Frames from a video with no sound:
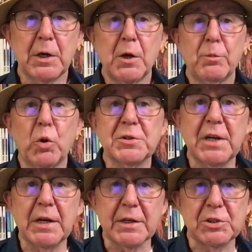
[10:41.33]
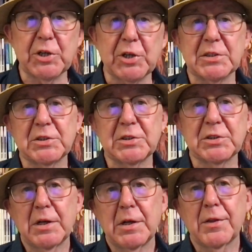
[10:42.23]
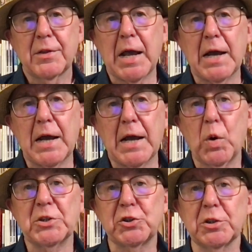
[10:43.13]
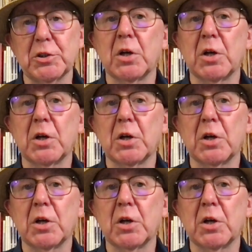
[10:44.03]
Paul Tillich suggests that the question,